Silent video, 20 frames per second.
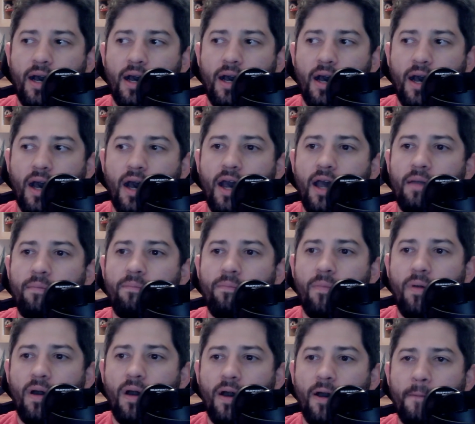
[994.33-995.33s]
I,
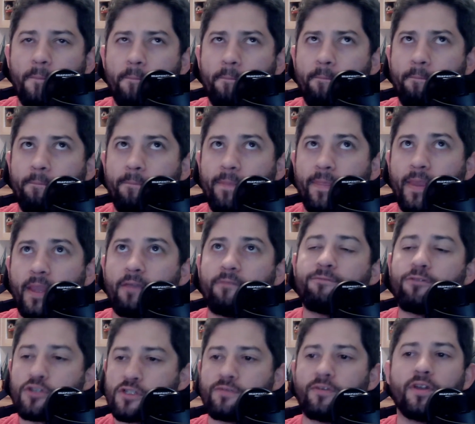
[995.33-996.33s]

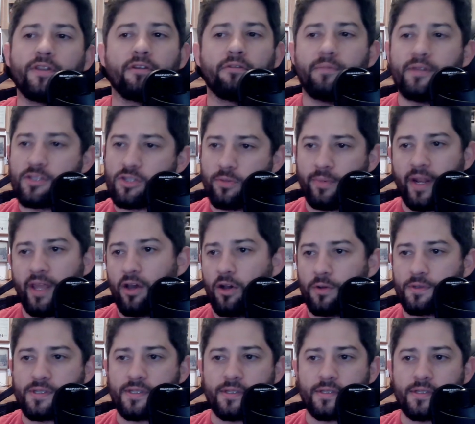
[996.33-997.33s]
first of all, there have been too many
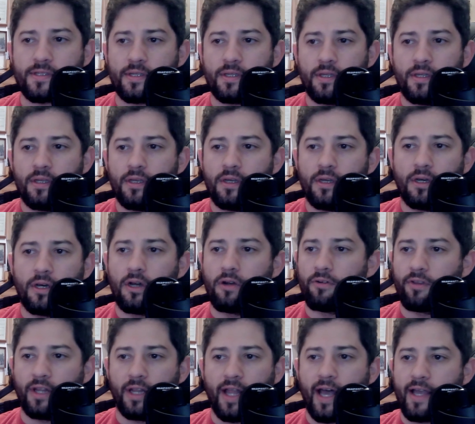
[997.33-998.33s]
hoaxes
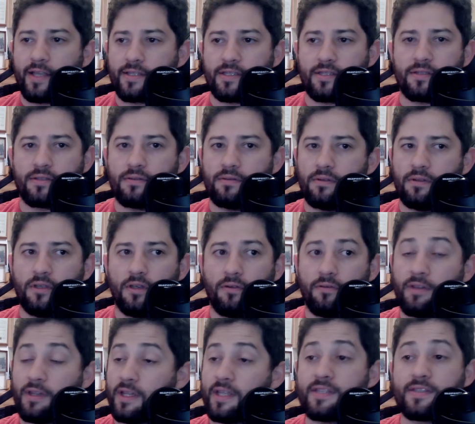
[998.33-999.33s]
over the last, you know,
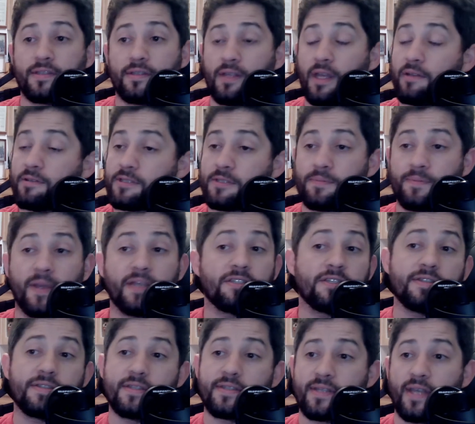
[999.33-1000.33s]
at least,
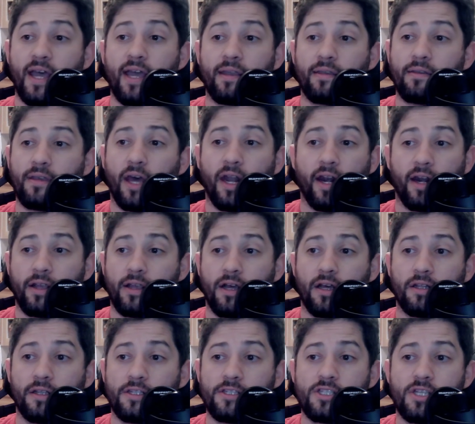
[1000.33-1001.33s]
especially since I got out of
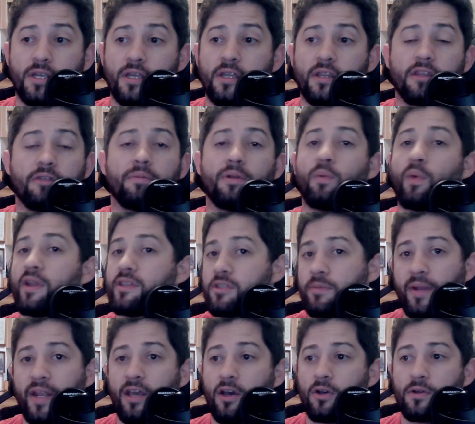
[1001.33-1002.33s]
college, there have been way too
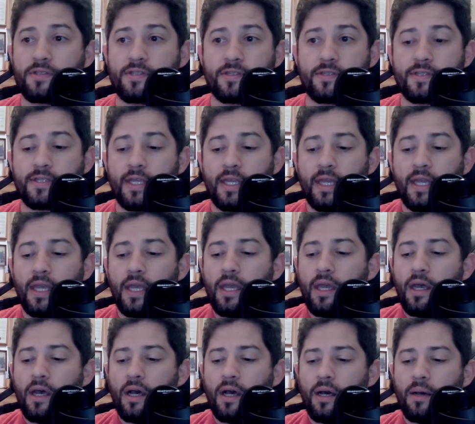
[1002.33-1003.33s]
many hoaxes.
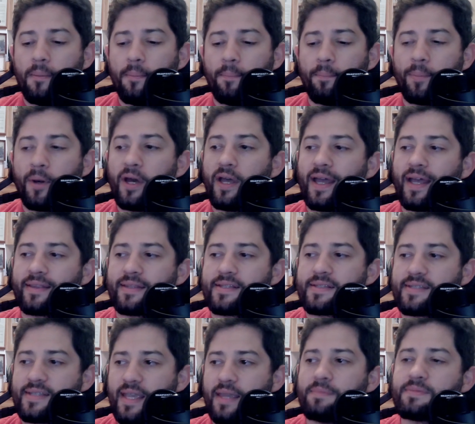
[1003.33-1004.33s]
But at the
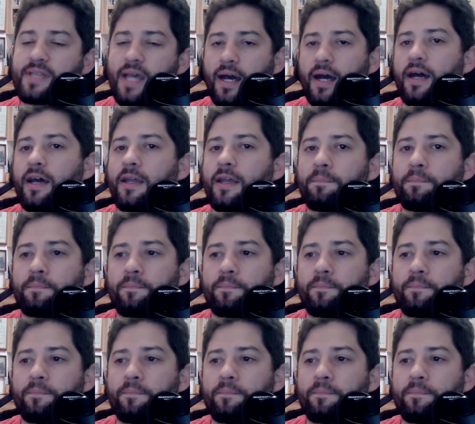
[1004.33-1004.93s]
same time,